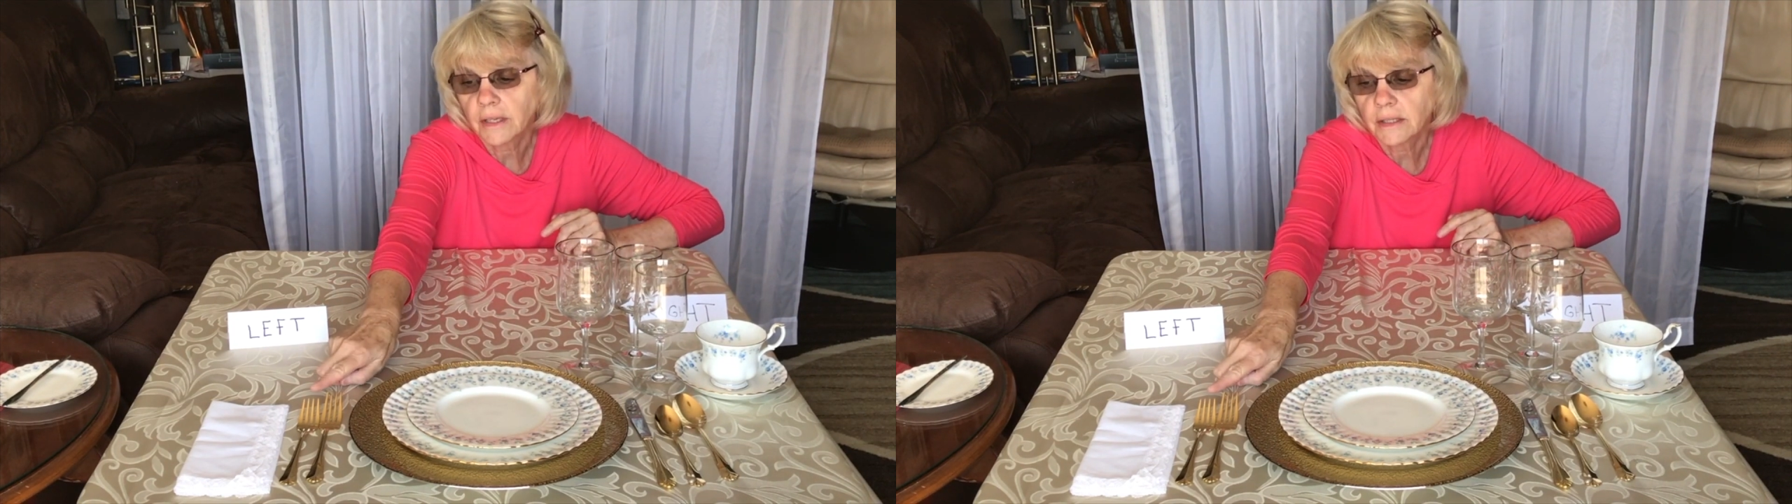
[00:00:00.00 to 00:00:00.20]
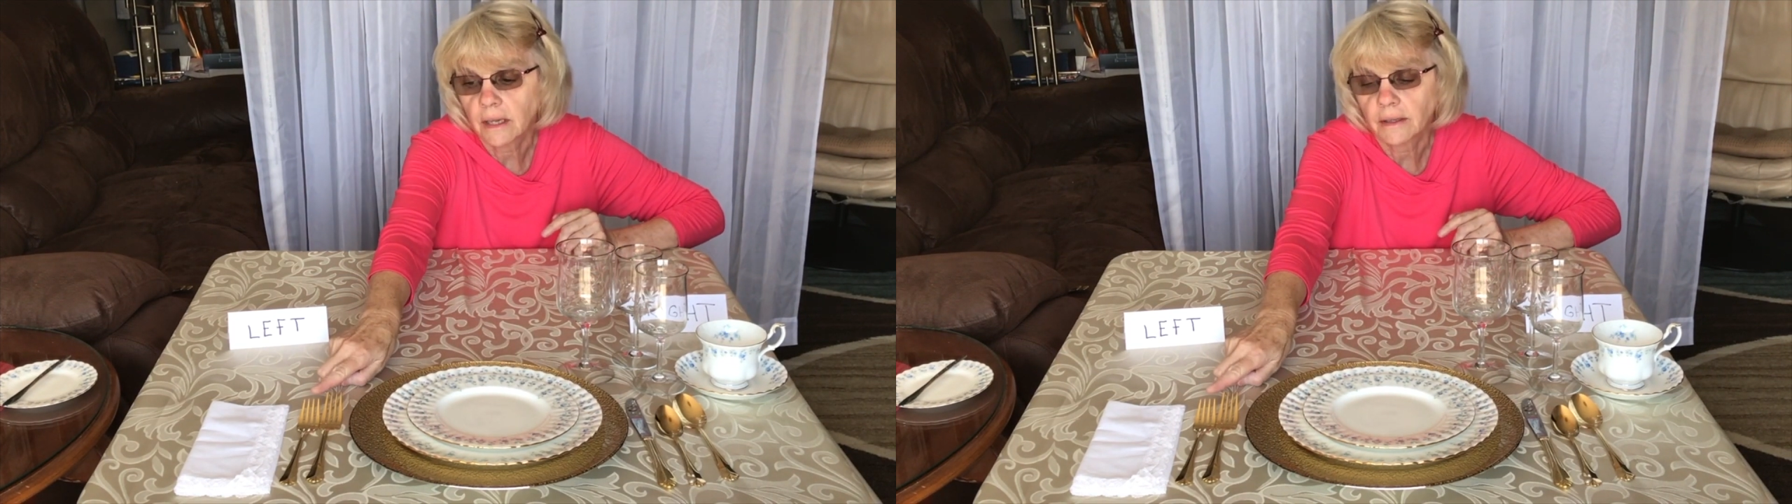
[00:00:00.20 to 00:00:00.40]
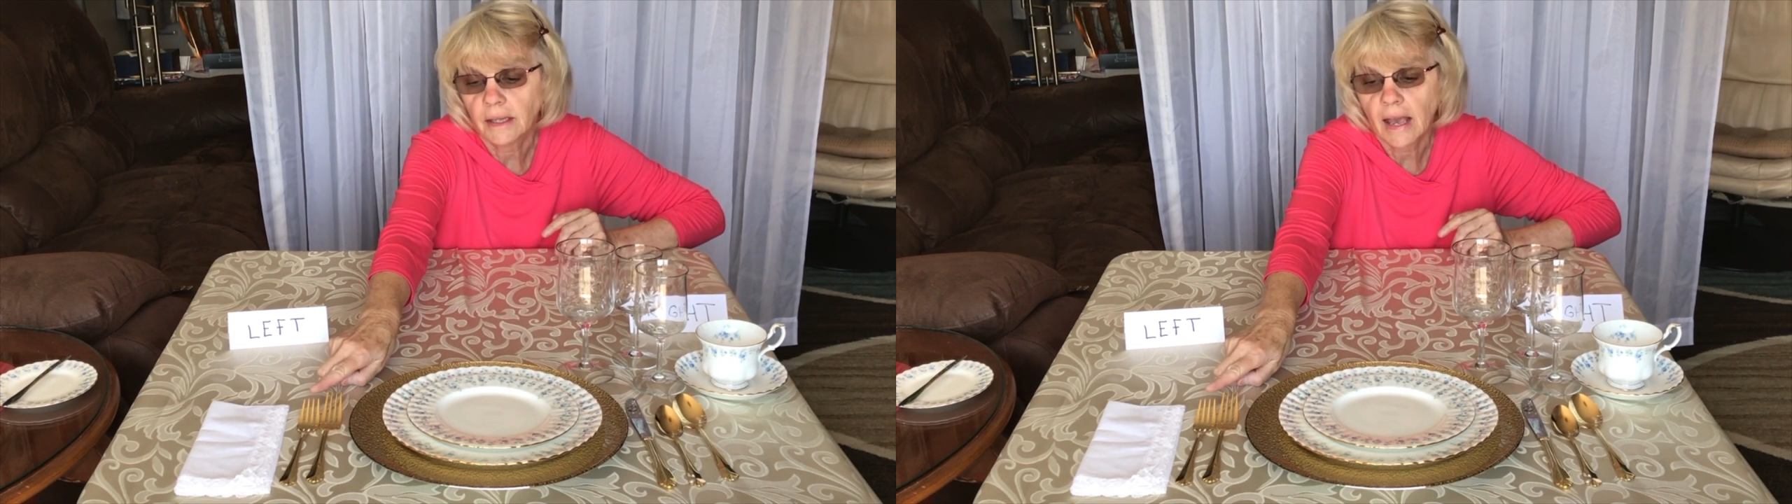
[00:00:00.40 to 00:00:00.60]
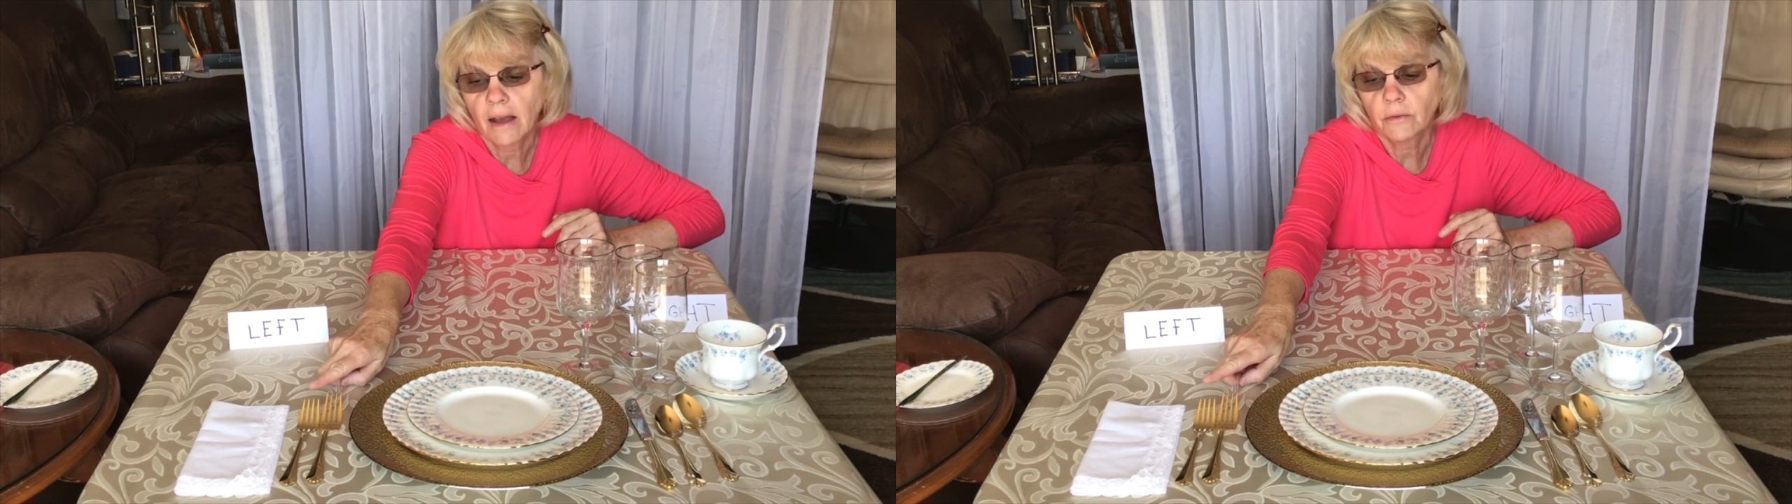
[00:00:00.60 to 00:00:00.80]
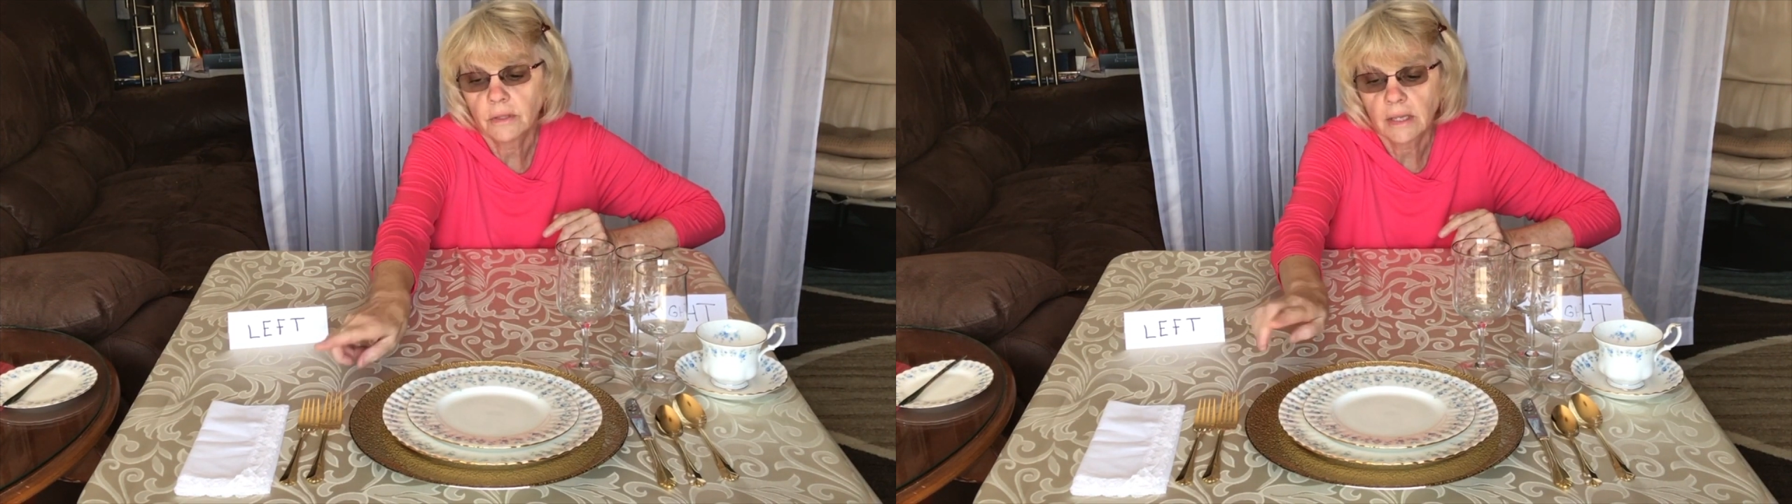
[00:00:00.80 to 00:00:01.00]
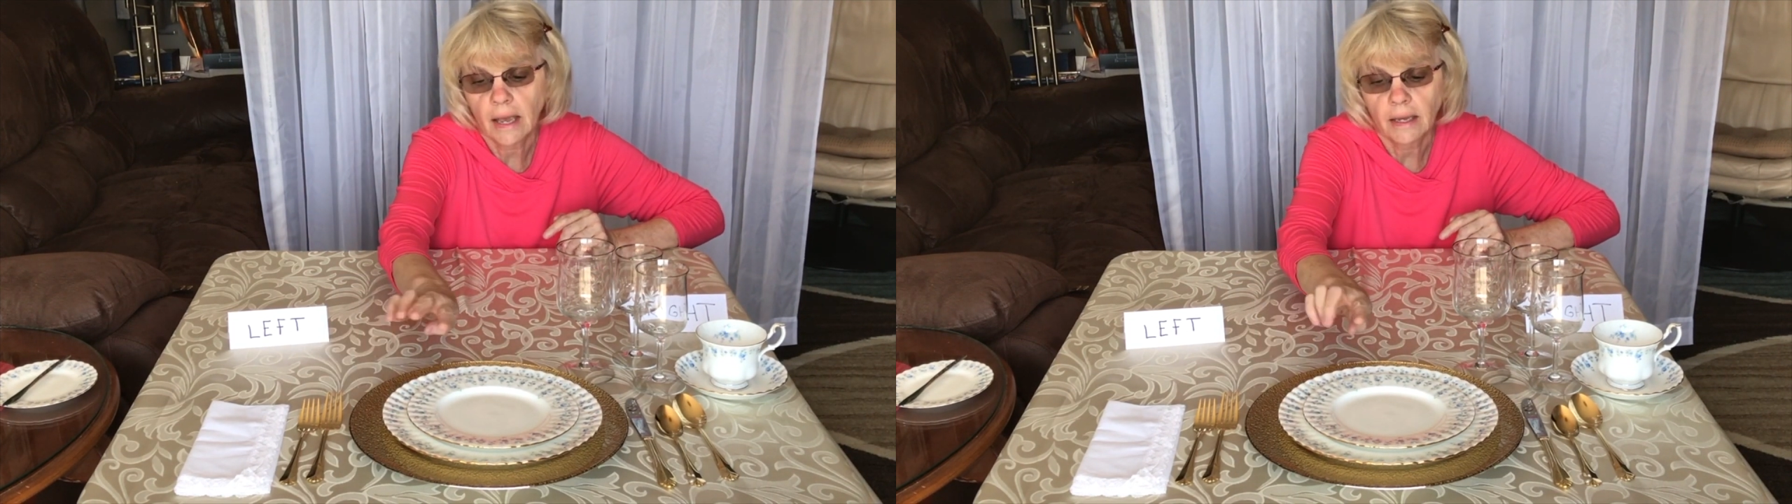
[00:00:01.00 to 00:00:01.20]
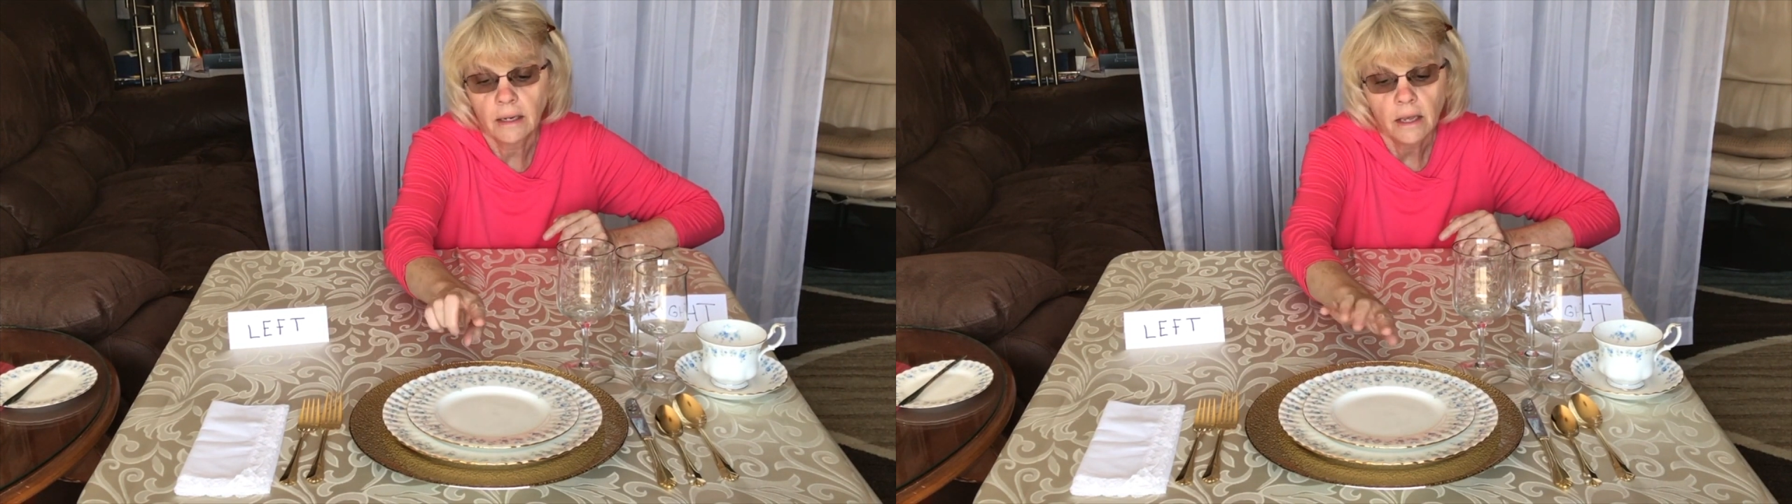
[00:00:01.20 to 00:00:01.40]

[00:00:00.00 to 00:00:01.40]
is on the outside.